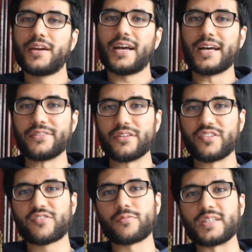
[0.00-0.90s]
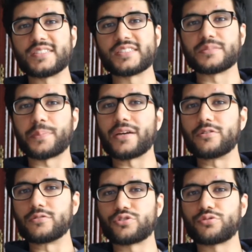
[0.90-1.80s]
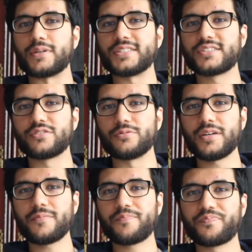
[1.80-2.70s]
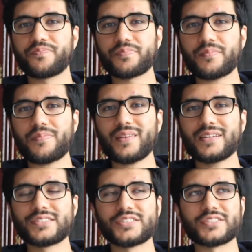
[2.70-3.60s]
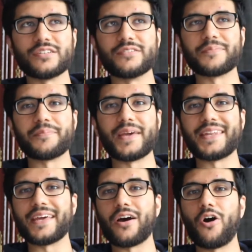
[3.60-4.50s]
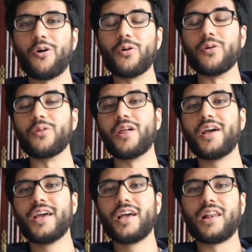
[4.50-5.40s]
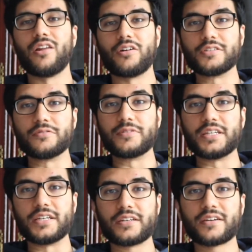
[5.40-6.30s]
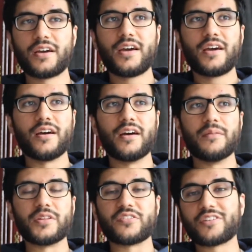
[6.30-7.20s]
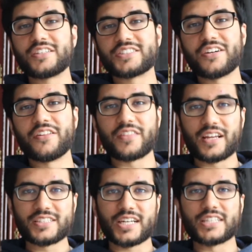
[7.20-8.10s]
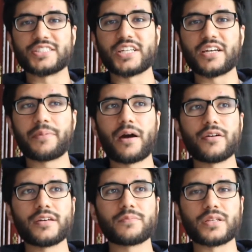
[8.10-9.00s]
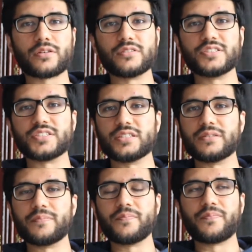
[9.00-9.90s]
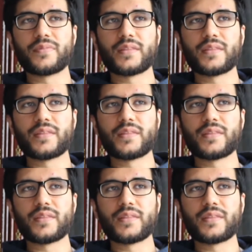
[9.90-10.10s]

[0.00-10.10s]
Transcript: and the sweets as my own twist to it, so it made it a whole lot unique. There's only certain things I can say about it because in